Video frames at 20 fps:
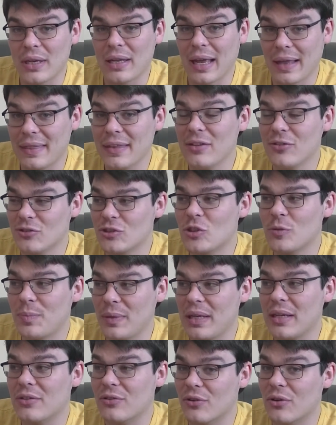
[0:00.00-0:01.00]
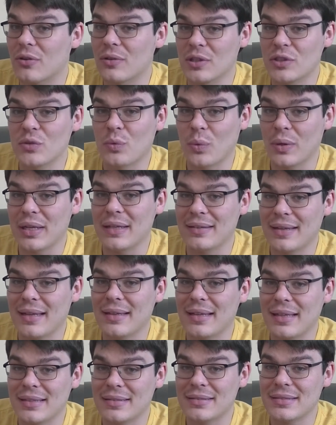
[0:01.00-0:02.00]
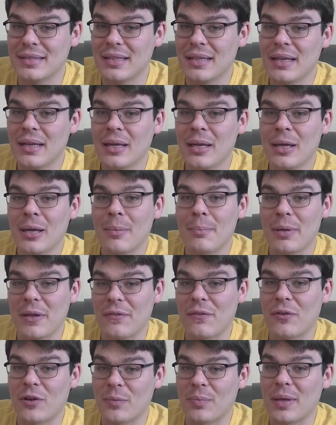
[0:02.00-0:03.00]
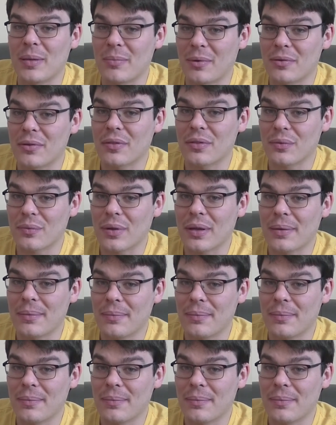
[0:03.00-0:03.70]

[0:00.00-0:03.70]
I think you should be in your early 20s at least before you play Mother 3.